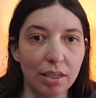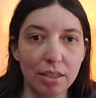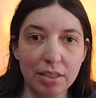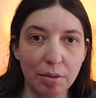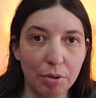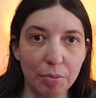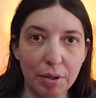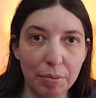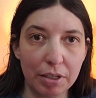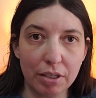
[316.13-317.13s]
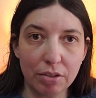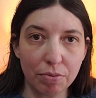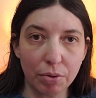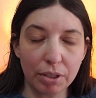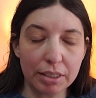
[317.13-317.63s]
Someone may be
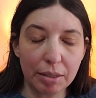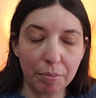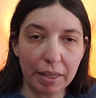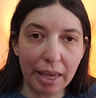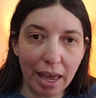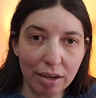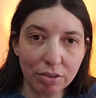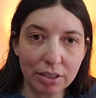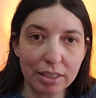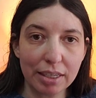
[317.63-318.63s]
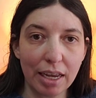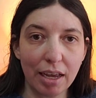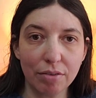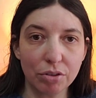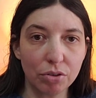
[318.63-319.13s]
throwing something out that they
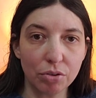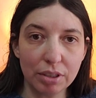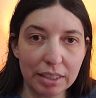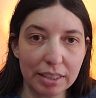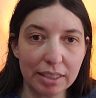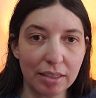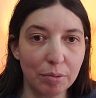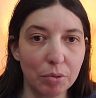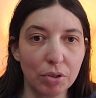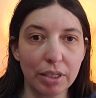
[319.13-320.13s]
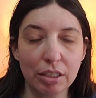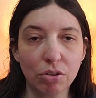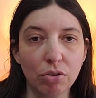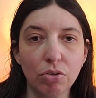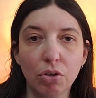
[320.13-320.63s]
have or don't need it anymore. Like,
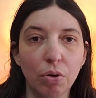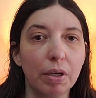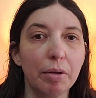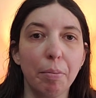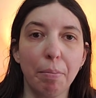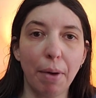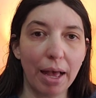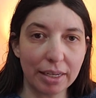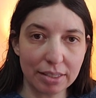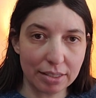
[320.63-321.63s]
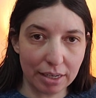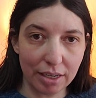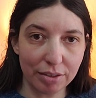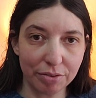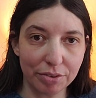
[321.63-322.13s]
don't go out and buy
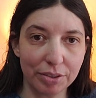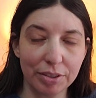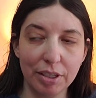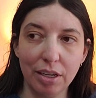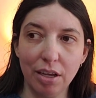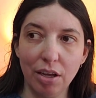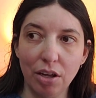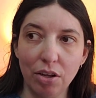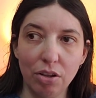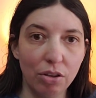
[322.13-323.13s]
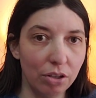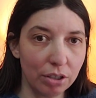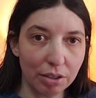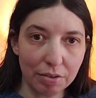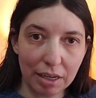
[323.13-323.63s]
stuff.
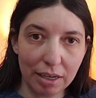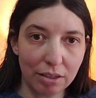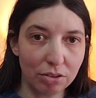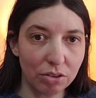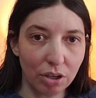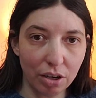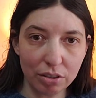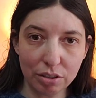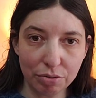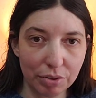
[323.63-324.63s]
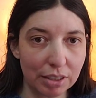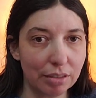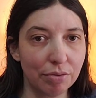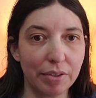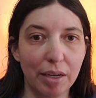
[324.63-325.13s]
Look around, talk to your friends
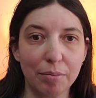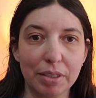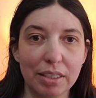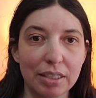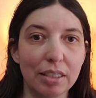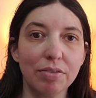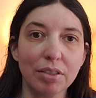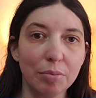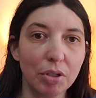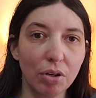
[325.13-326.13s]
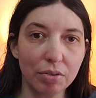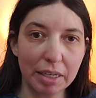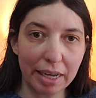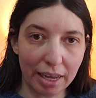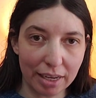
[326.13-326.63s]
and family, see if someone
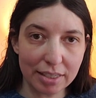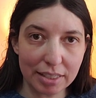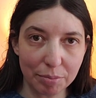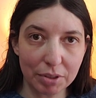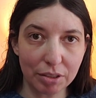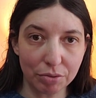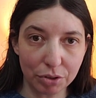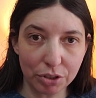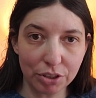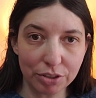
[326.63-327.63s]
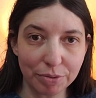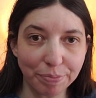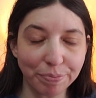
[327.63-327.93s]
already has something first.